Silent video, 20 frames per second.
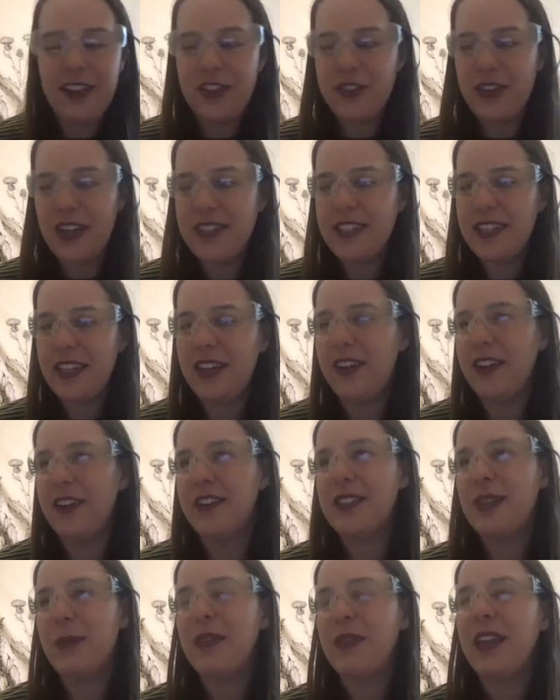dressing or
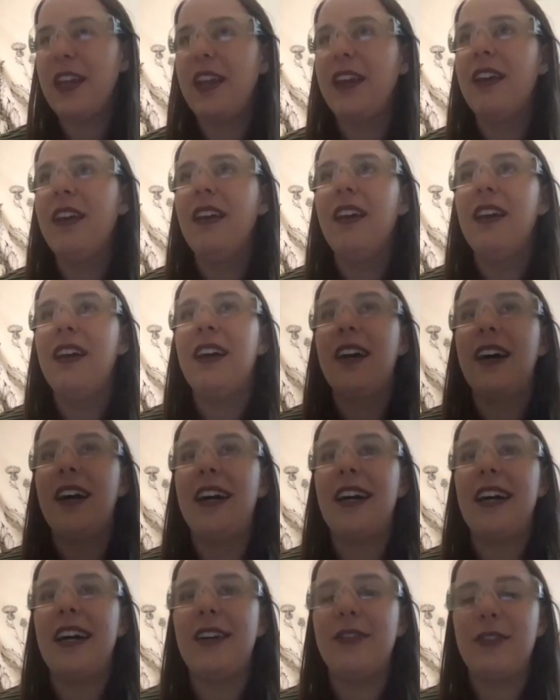something.
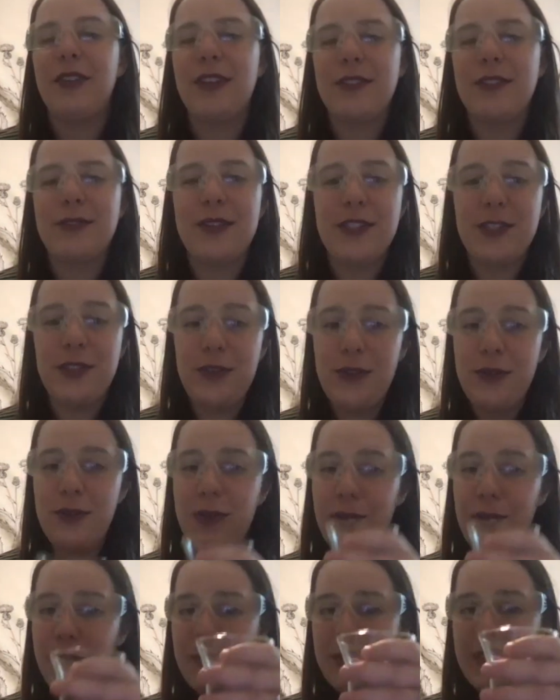For those of us who
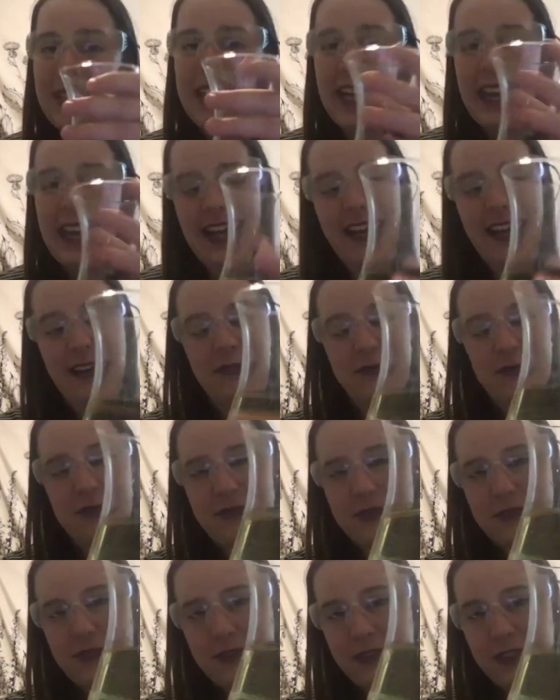only have
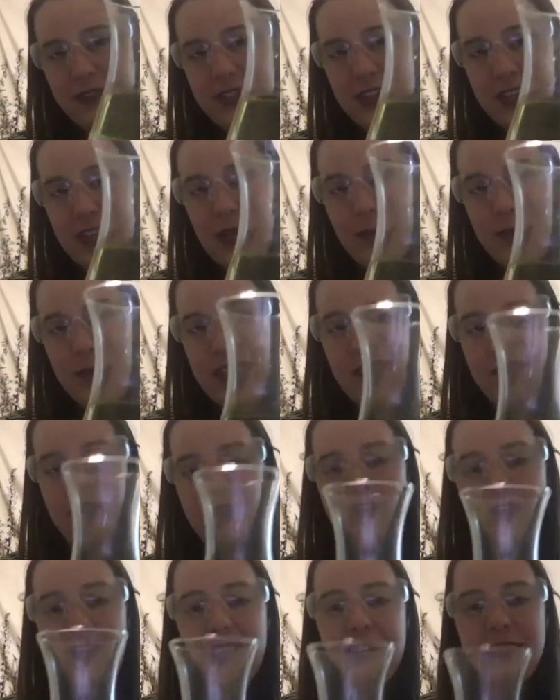just an empty
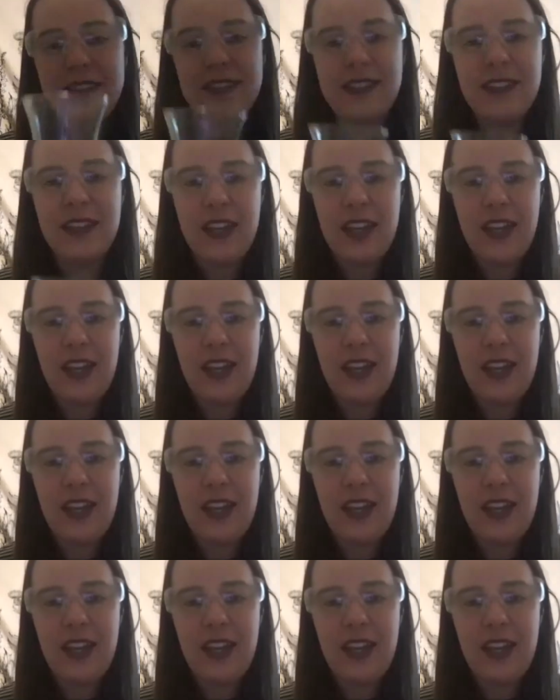vase,